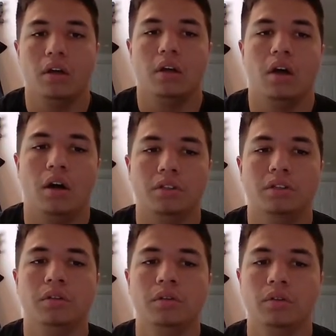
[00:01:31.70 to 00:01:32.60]

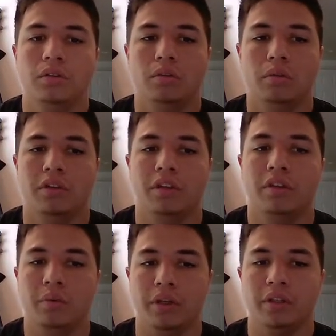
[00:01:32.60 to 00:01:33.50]
Also, within the
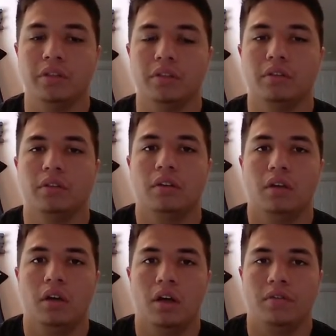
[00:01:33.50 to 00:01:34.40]
weeks
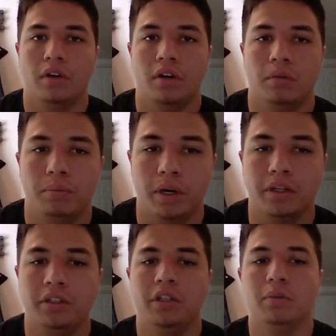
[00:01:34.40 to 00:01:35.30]
of a body
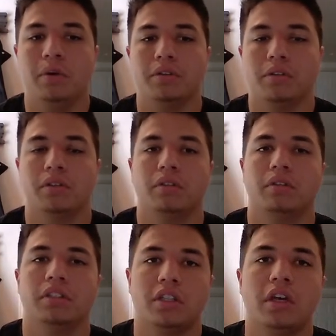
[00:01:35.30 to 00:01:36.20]
decomposing, the
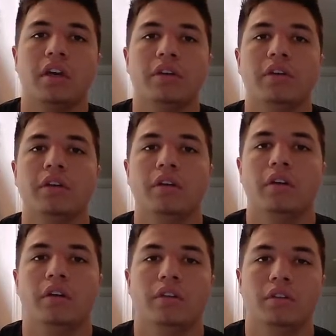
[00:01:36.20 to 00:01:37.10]
skin color
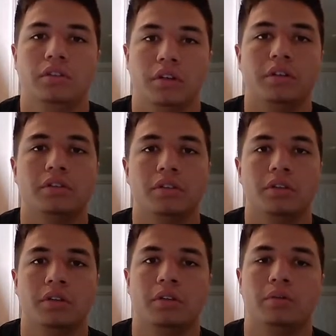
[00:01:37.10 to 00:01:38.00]
starts to
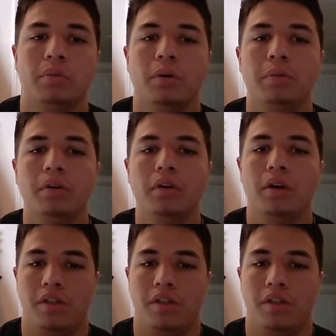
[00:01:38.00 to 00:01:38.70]
turn purple,